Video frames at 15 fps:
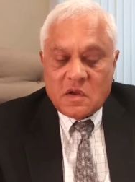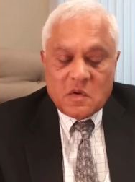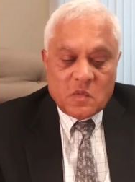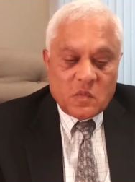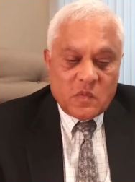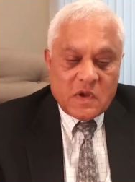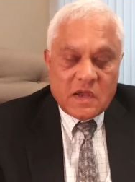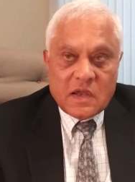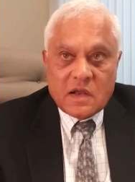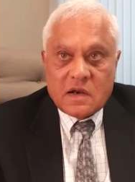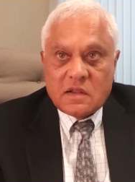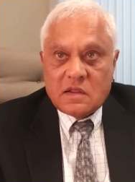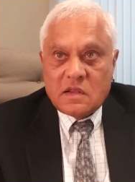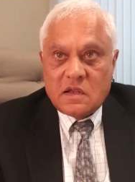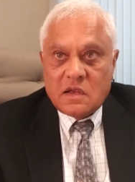where
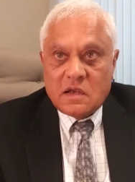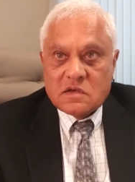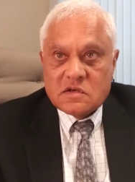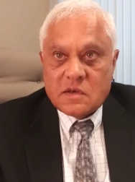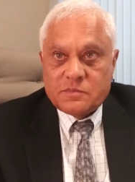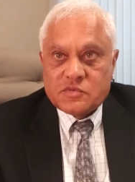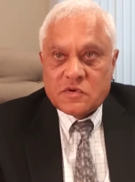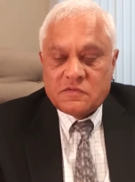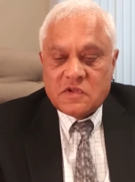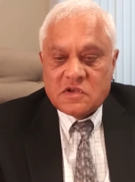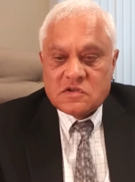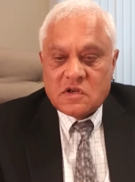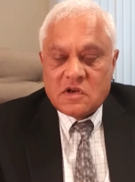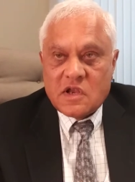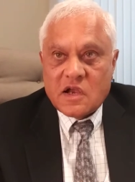the ships of
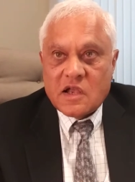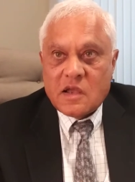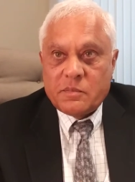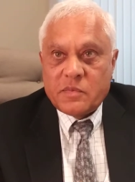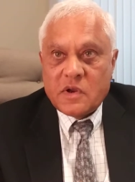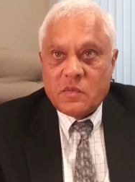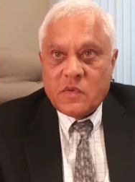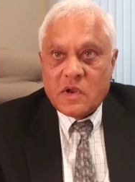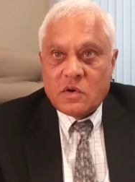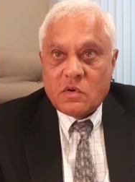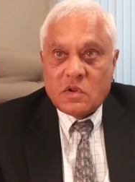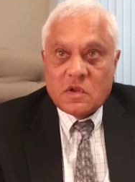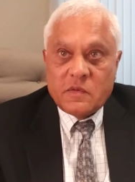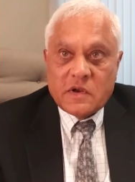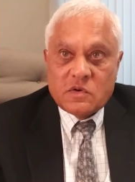East India company went
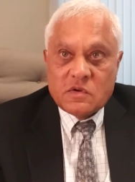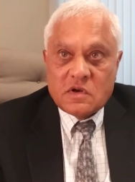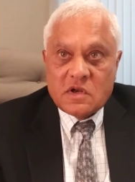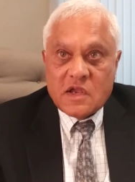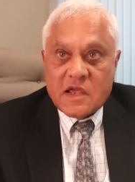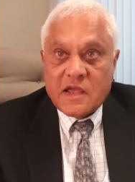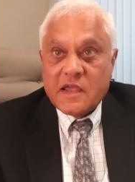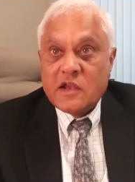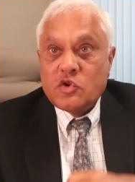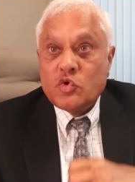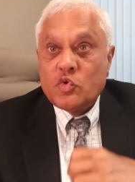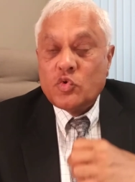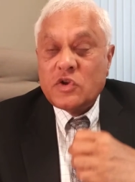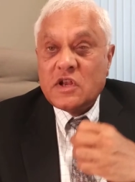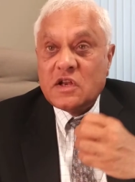all the way to India and
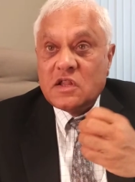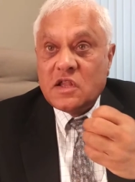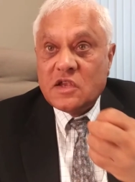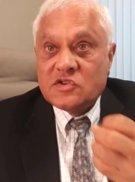you did the